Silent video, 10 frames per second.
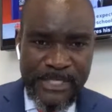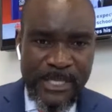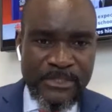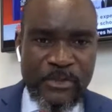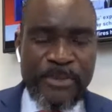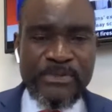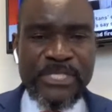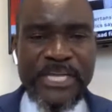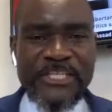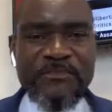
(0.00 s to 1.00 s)
So Butane
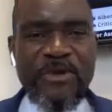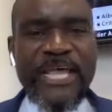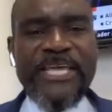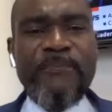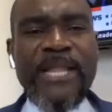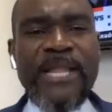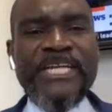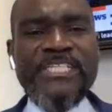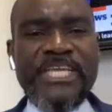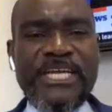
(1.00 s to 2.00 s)
is more like a blank
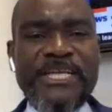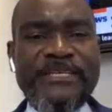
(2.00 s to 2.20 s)
check